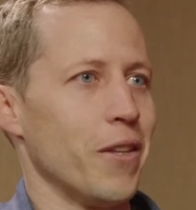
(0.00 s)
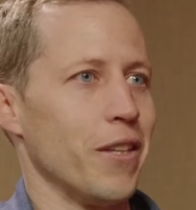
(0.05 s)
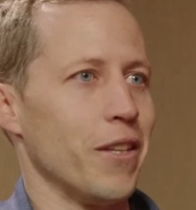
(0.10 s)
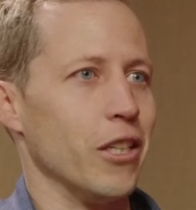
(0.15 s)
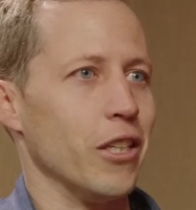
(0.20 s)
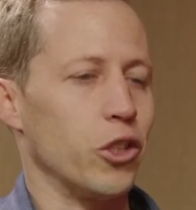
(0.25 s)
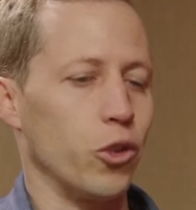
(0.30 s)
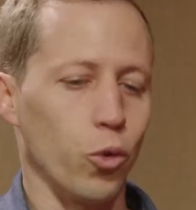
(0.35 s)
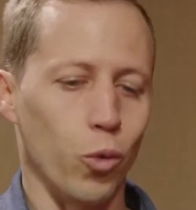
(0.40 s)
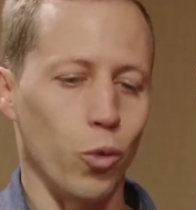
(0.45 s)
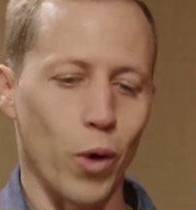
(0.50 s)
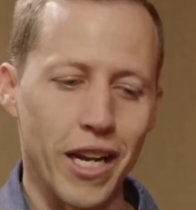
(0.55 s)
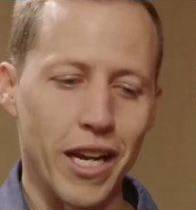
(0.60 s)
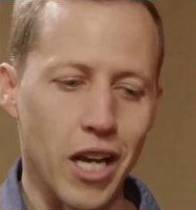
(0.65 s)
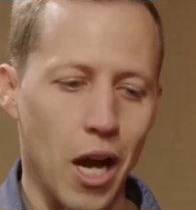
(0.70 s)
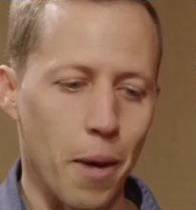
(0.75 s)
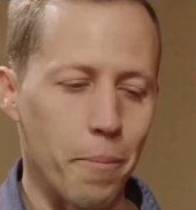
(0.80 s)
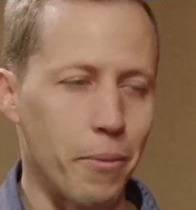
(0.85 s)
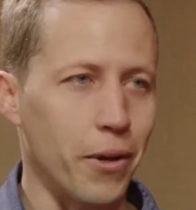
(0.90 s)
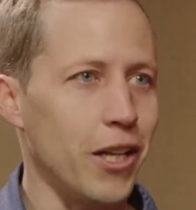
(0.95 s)
This great
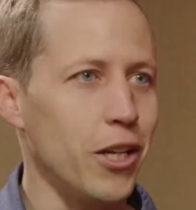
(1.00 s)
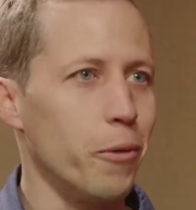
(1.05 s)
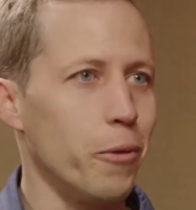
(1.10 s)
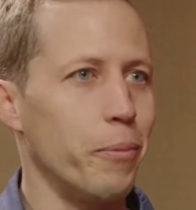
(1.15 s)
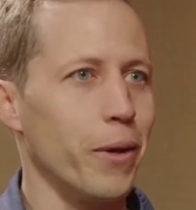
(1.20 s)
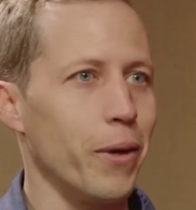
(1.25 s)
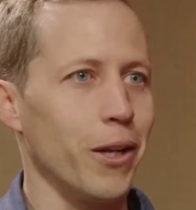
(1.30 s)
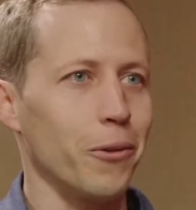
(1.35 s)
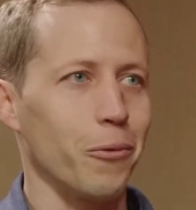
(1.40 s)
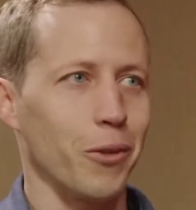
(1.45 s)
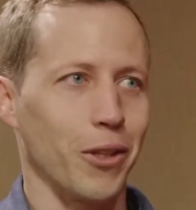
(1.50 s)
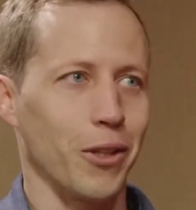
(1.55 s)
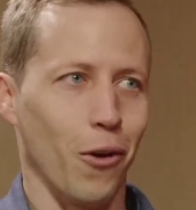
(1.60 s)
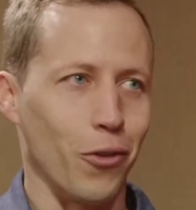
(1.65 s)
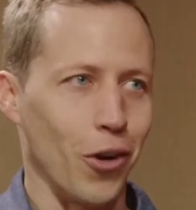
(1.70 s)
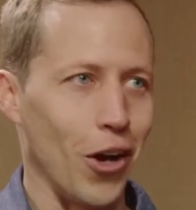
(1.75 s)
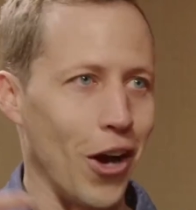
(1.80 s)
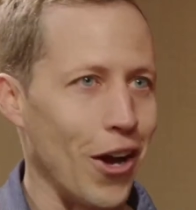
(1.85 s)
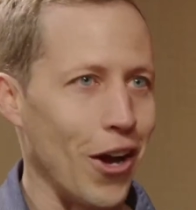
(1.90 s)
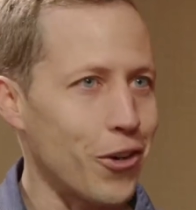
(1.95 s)
company you built with
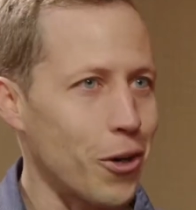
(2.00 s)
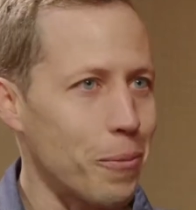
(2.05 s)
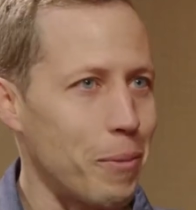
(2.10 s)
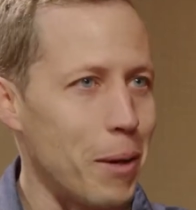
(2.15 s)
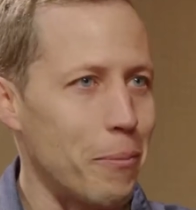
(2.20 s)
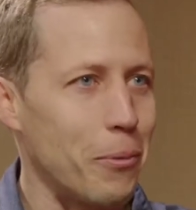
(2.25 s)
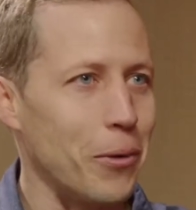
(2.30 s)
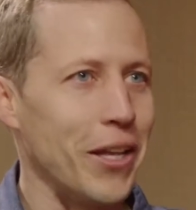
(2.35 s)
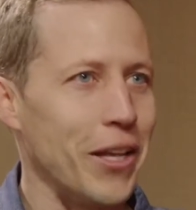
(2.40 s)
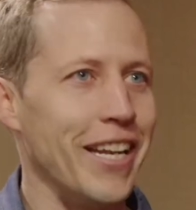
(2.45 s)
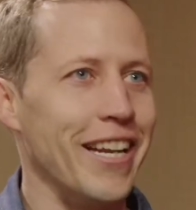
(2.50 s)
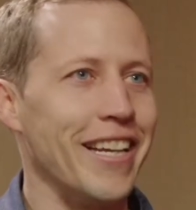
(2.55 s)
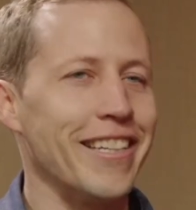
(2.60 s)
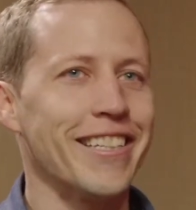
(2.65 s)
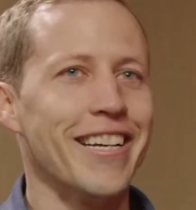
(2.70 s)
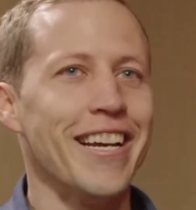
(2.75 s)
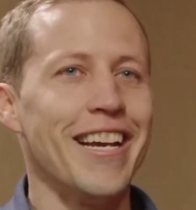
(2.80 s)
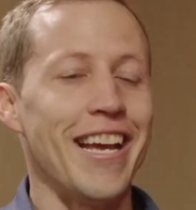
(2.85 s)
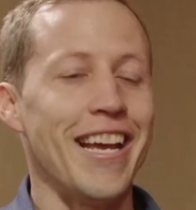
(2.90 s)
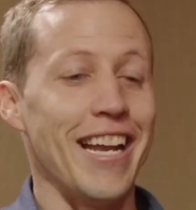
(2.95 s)
over 100 people in
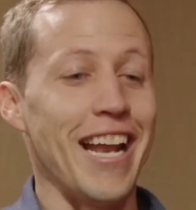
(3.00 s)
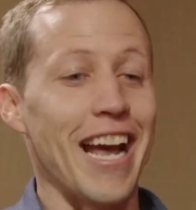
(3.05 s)
it. It